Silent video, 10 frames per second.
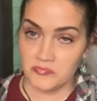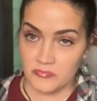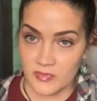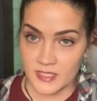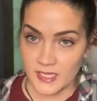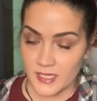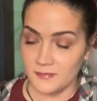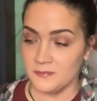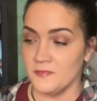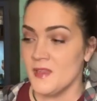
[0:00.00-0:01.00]

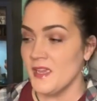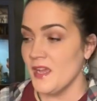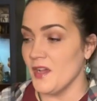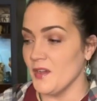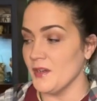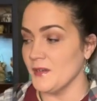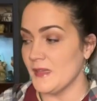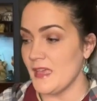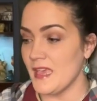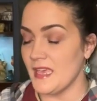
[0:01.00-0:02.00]
city.
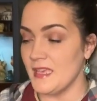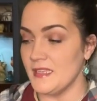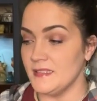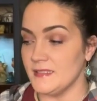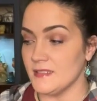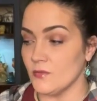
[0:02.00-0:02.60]
And